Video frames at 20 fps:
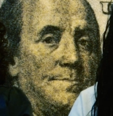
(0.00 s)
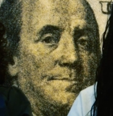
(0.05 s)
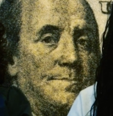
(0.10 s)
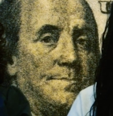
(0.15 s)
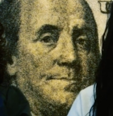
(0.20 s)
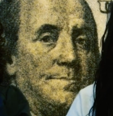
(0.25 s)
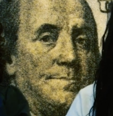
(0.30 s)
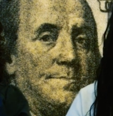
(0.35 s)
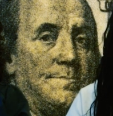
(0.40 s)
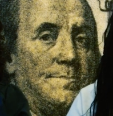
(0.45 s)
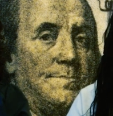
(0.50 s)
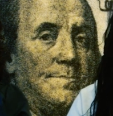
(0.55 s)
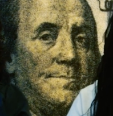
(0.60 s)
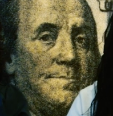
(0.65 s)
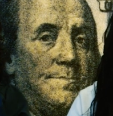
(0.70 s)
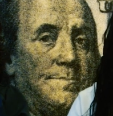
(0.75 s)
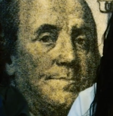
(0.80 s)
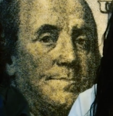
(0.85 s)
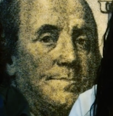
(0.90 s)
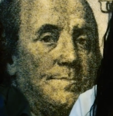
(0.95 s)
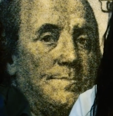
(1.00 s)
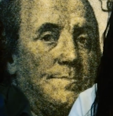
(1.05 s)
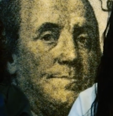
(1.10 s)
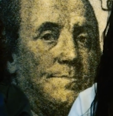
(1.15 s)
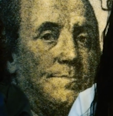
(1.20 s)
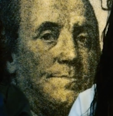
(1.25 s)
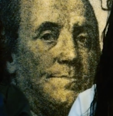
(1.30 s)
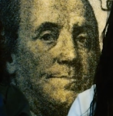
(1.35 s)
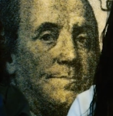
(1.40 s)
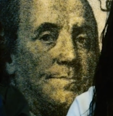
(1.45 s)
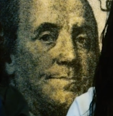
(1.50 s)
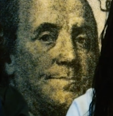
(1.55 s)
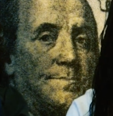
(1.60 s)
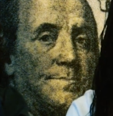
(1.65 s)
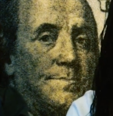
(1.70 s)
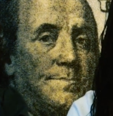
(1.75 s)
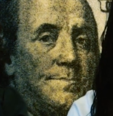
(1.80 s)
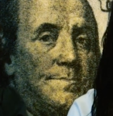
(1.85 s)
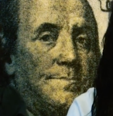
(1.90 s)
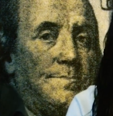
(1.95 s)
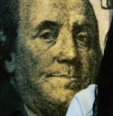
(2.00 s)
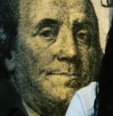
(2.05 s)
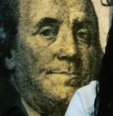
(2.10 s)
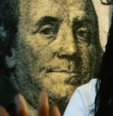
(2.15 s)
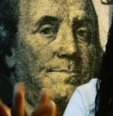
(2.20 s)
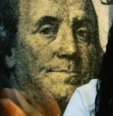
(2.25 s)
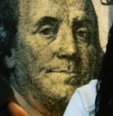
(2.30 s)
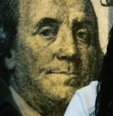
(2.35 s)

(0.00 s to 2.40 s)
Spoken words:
[no speech]